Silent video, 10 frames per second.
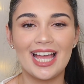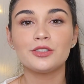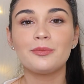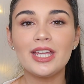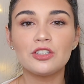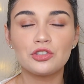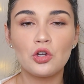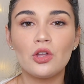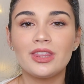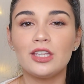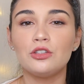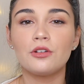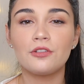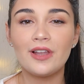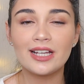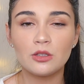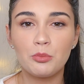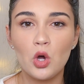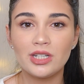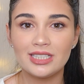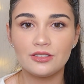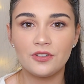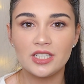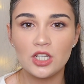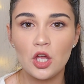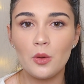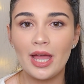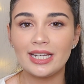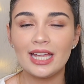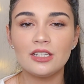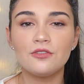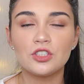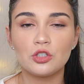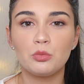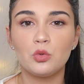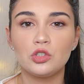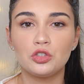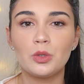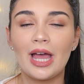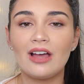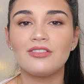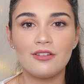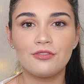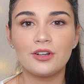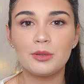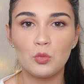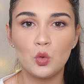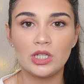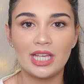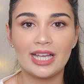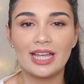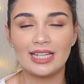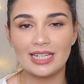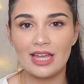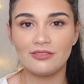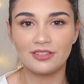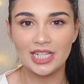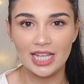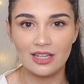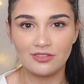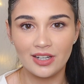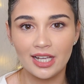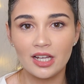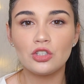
Just make sure that you reflect upon this video and any vision boards you have every morning and every evening,